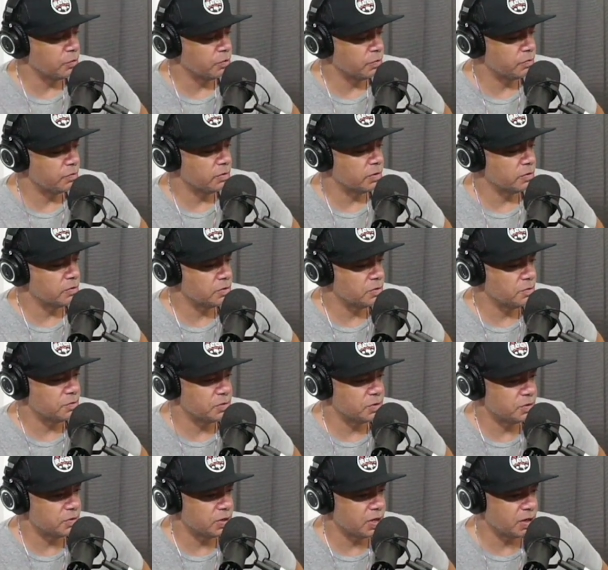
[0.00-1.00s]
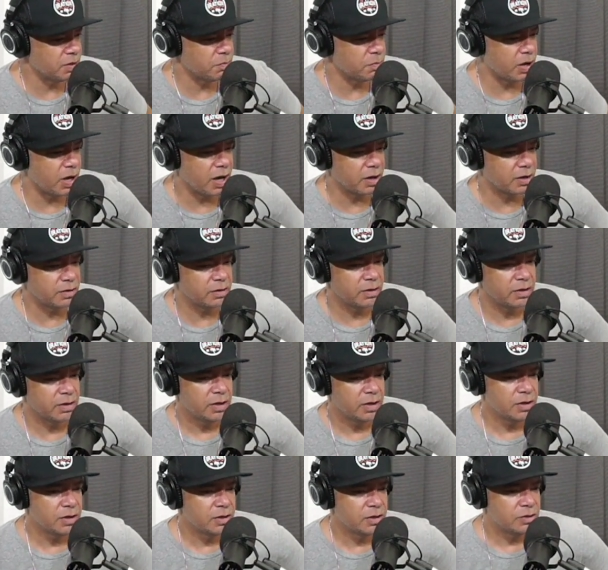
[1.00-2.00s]
the, to to take it back
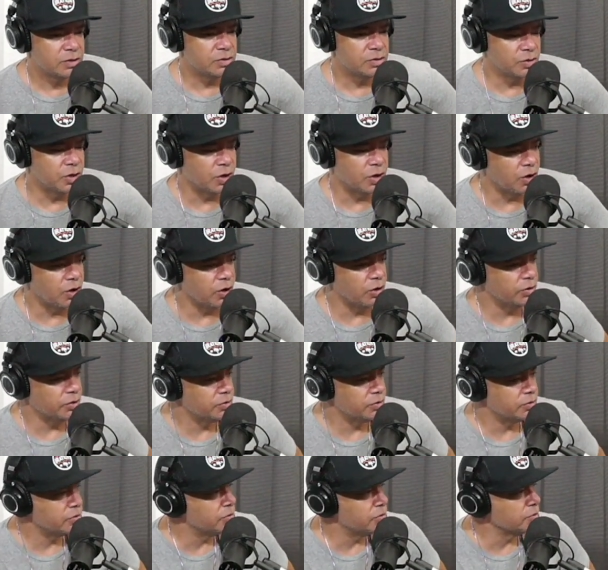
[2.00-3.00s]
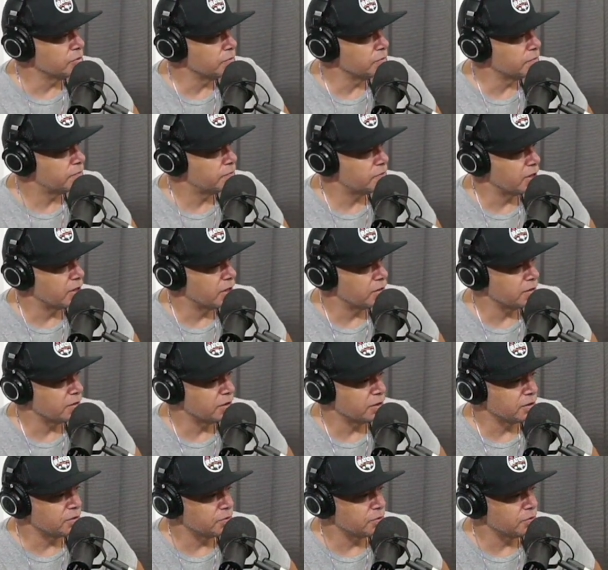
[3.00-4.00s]
you called, you were, sounded
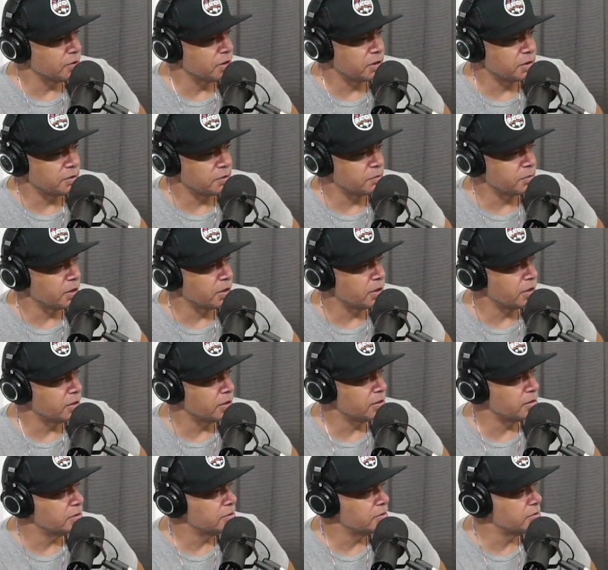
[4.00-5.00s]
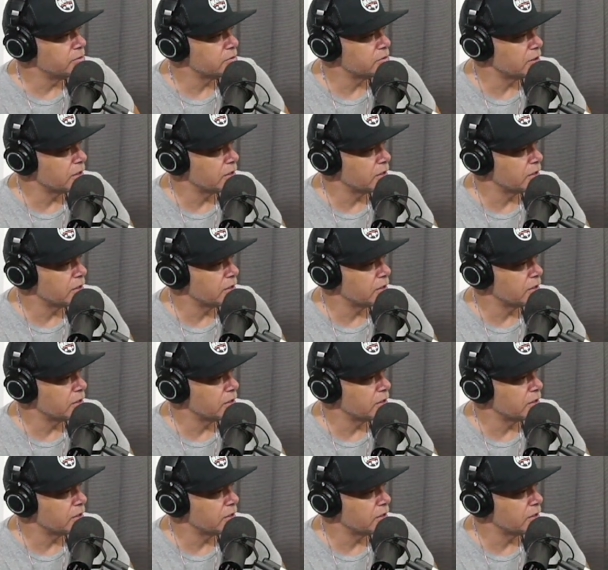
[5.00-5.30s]
like you were out of your mind. You said, I